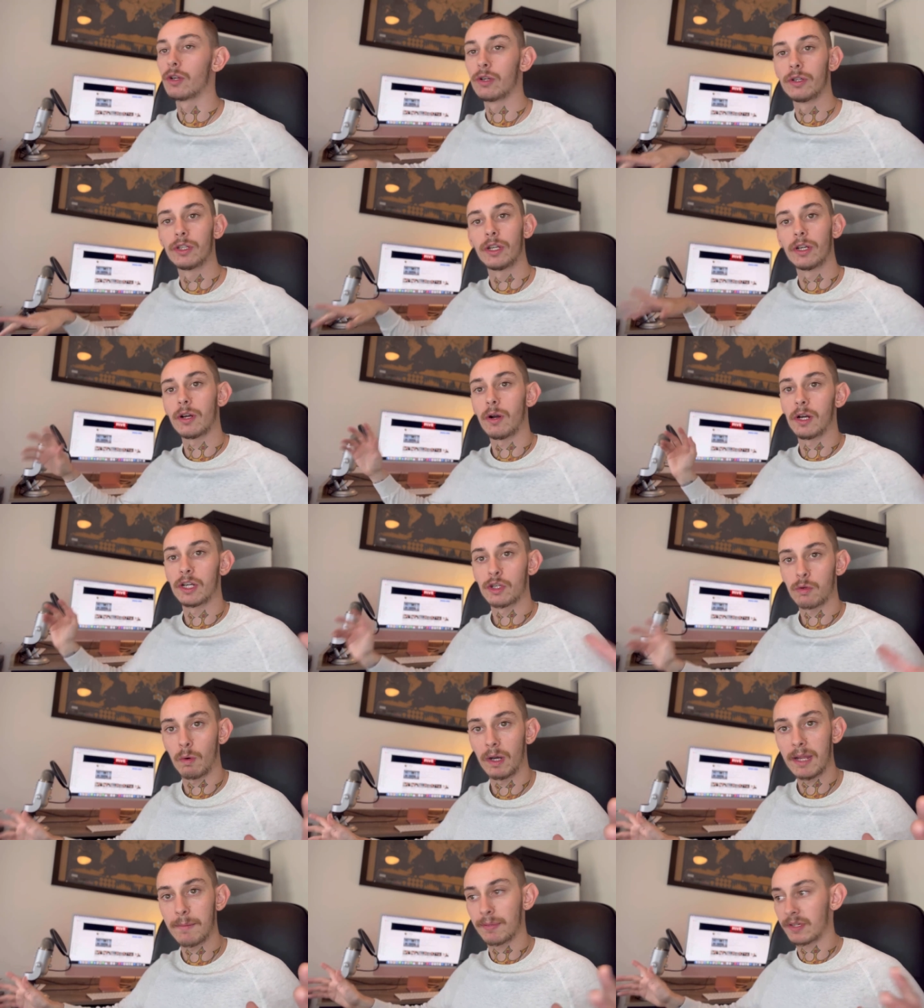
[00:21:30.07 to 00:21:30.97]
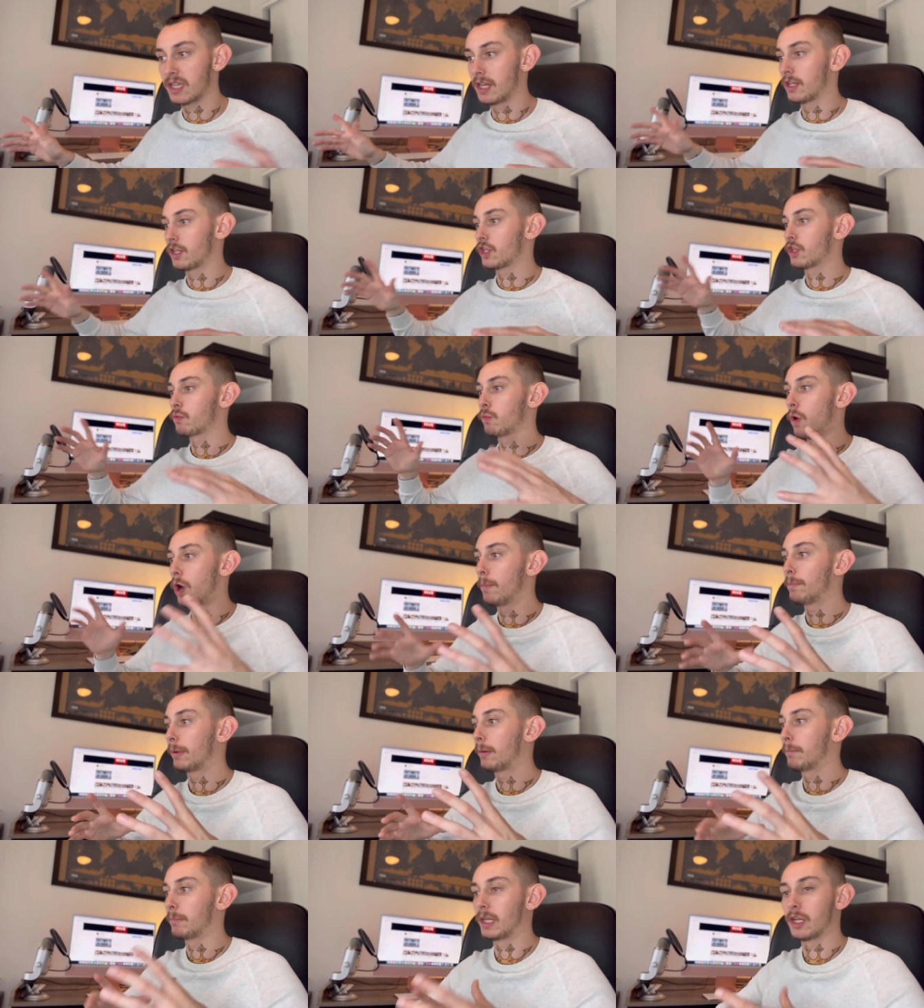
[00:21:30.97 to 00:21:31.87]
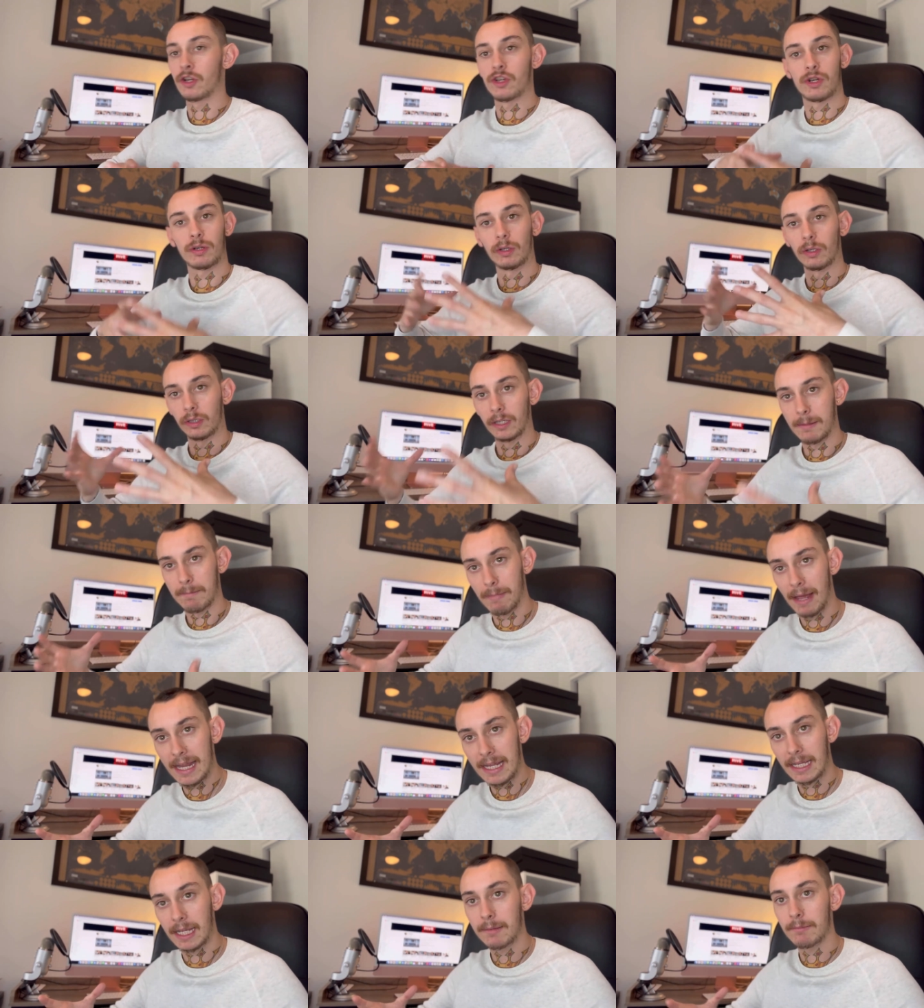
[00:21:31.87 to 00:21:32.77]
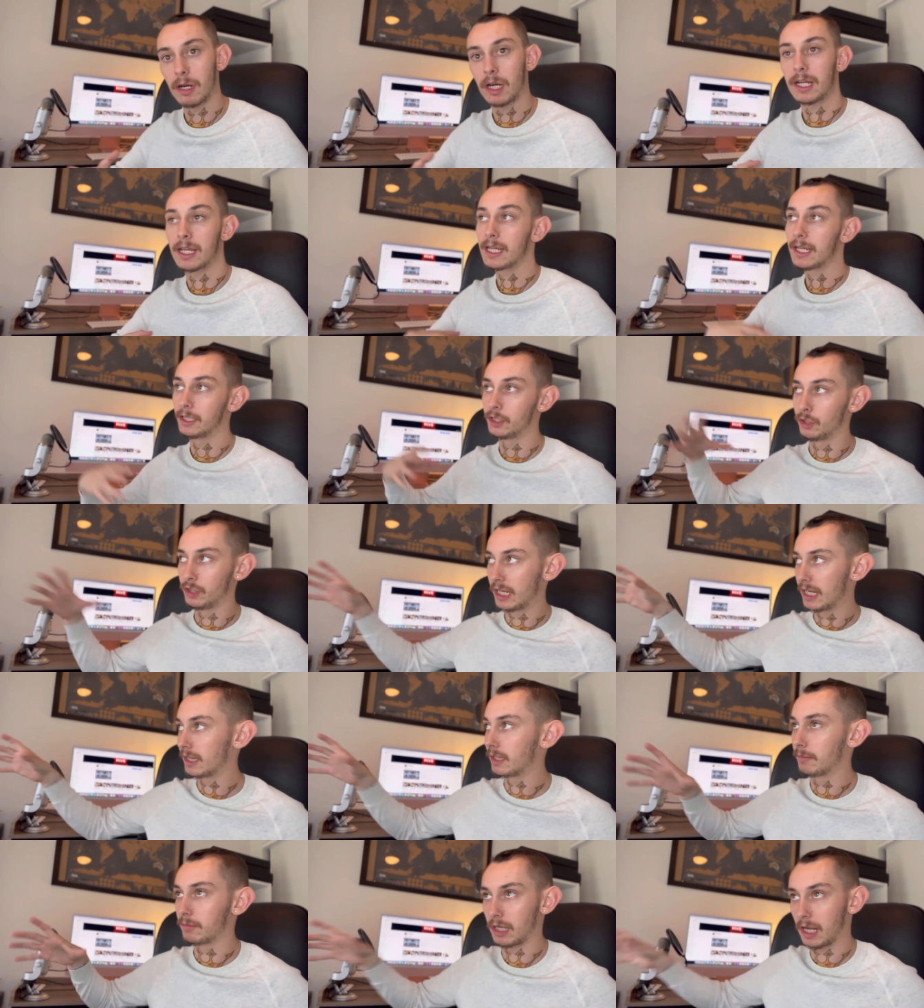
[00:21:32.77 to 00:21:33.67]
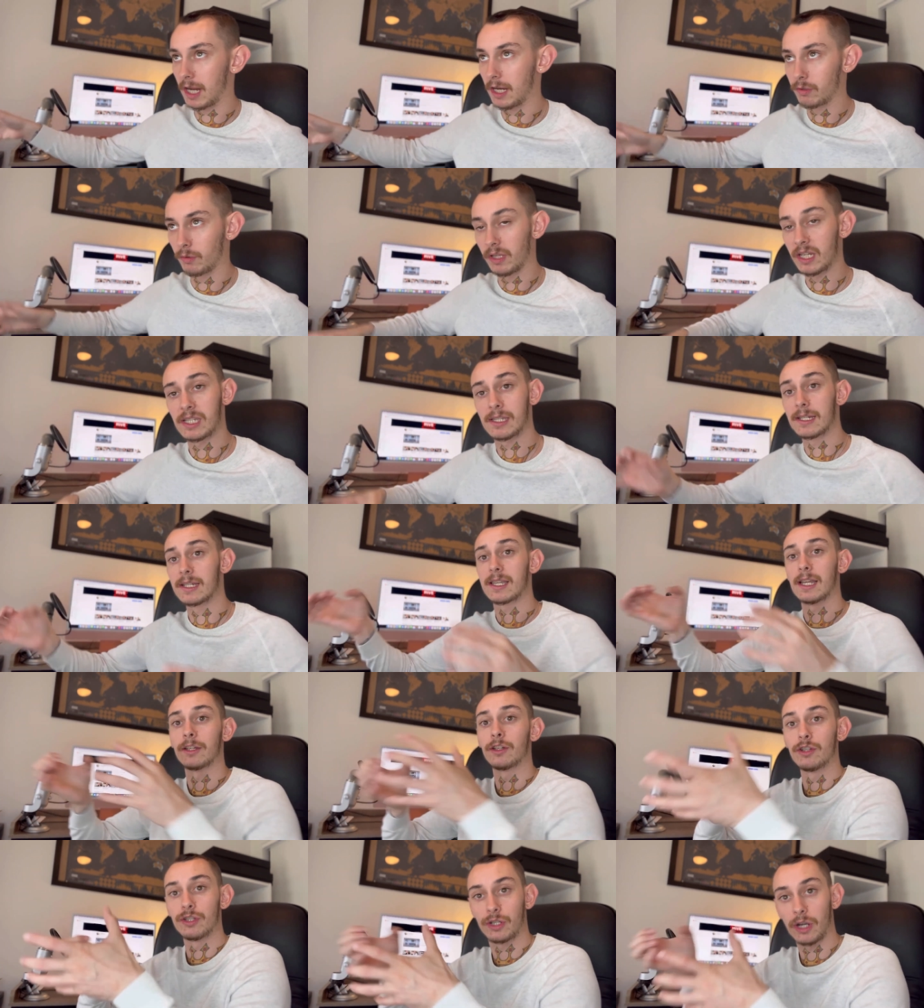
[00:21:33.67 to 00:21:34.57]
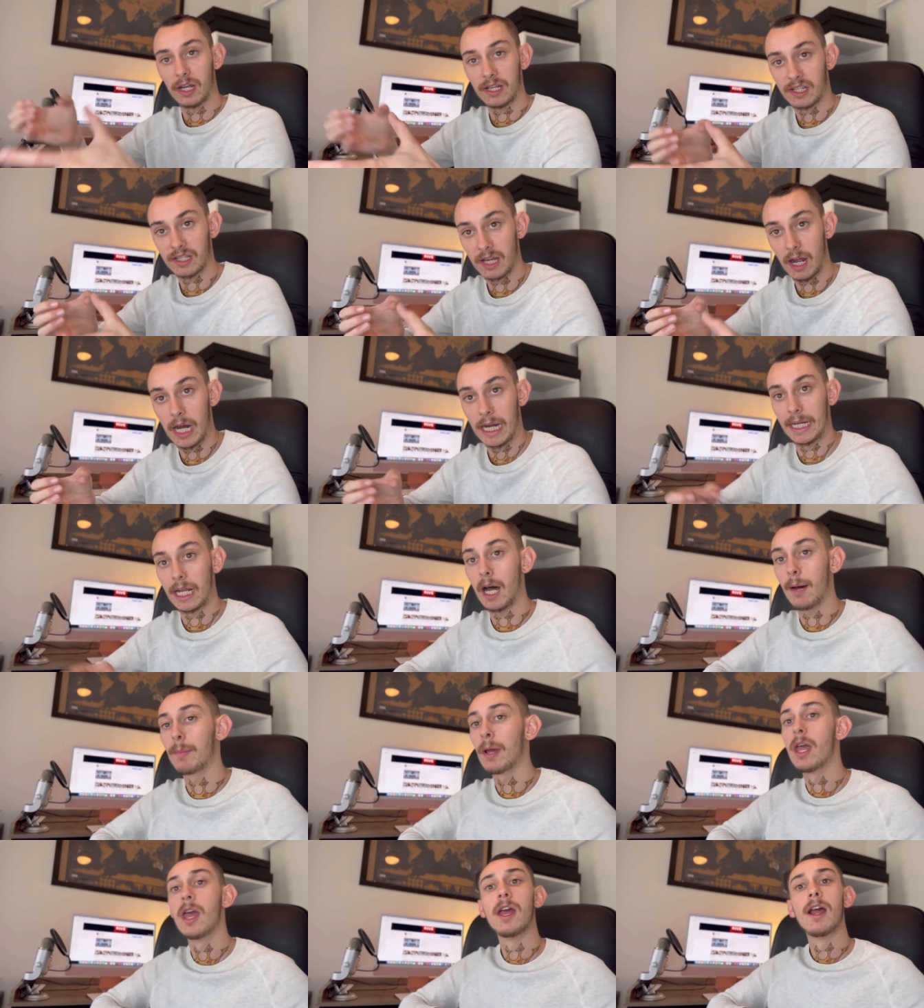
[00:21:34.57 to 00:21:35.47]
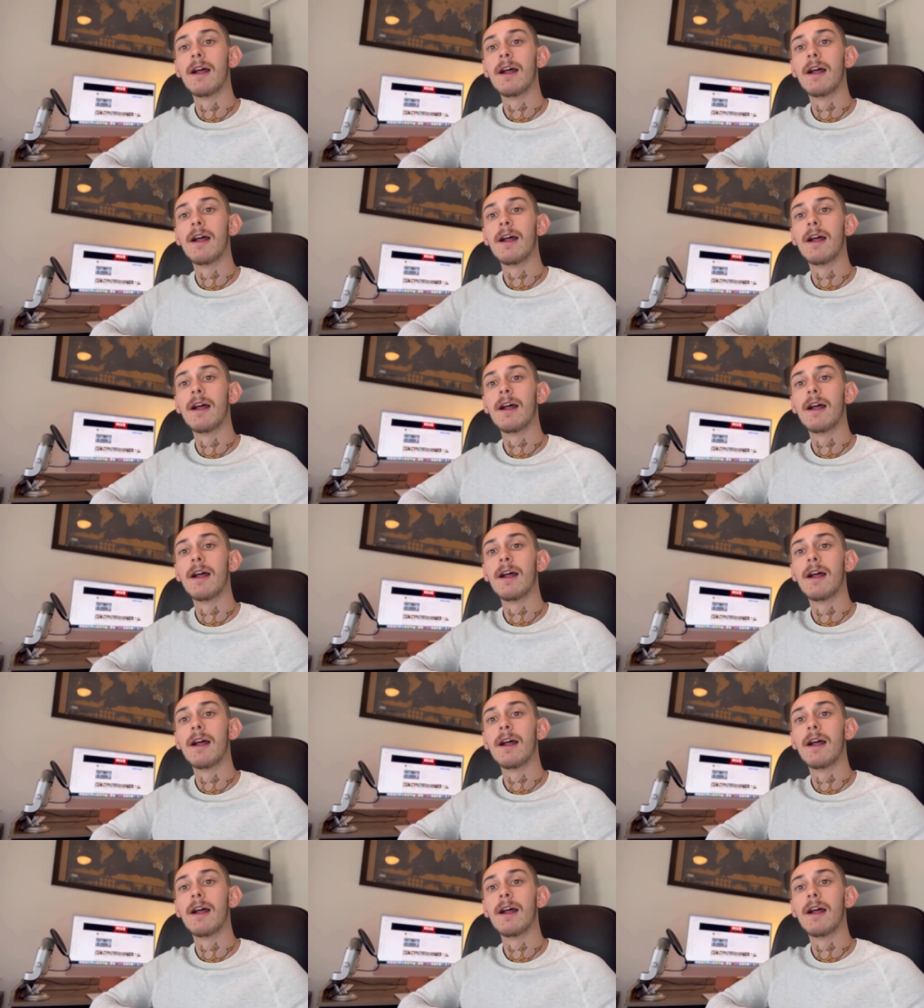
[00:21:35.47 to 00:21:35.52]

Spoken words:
a 20% swap because you're already making money and you need them to handle this, and you guys sign up.